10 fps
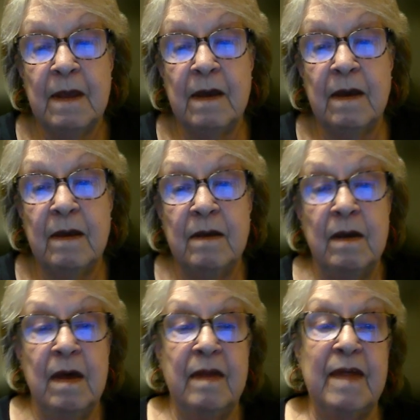That will
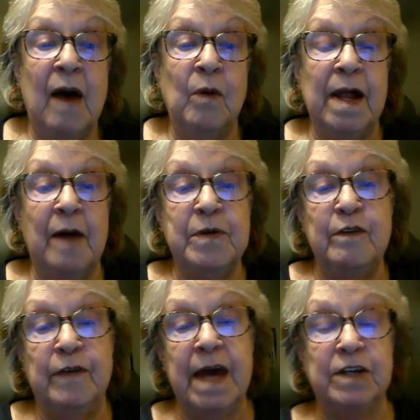help you get your
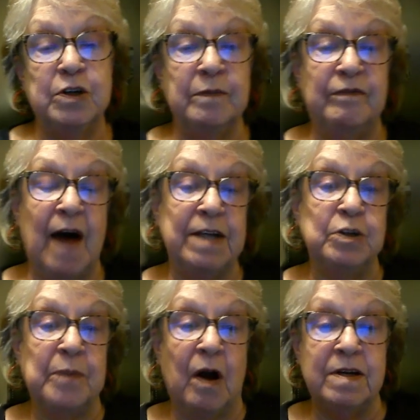find your part D.
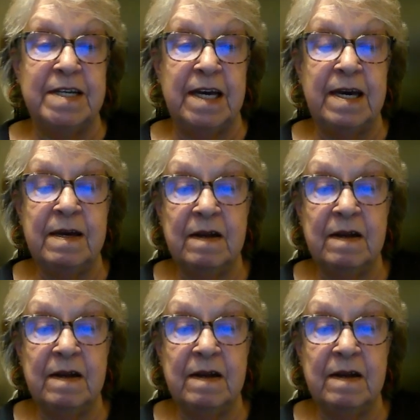Next slide.